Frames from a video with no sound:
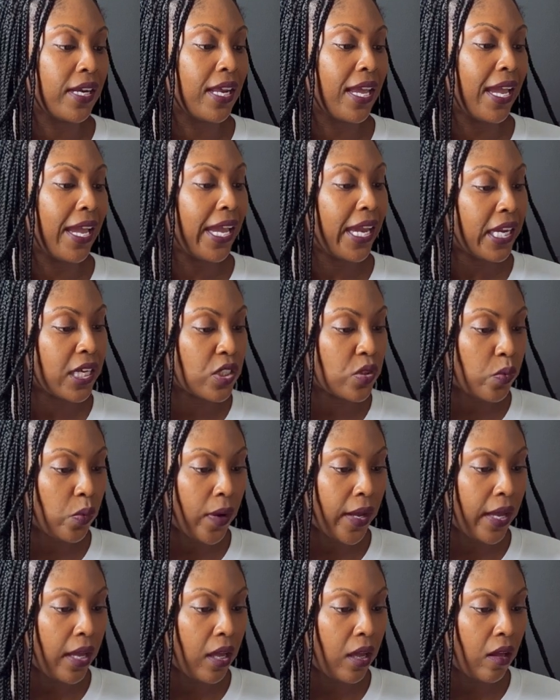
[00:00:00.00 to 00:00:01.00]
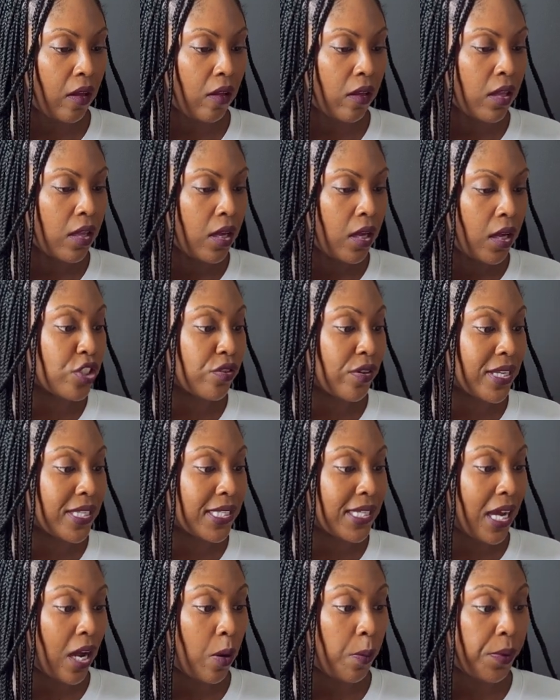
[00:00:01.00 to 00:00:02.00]
to age well, stressed
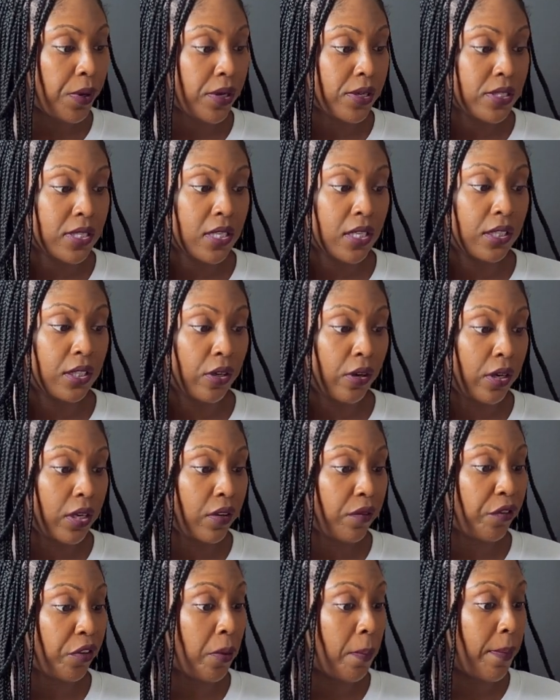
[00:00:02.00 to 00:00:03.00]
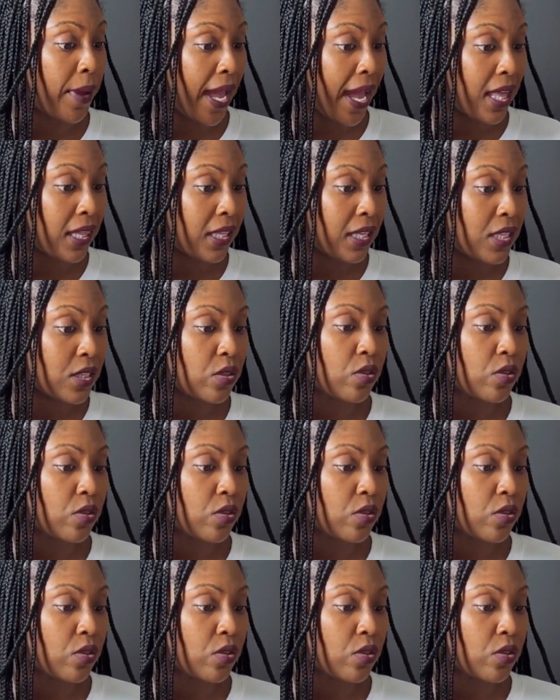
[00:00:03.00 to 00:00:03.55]
out person yearning for balance,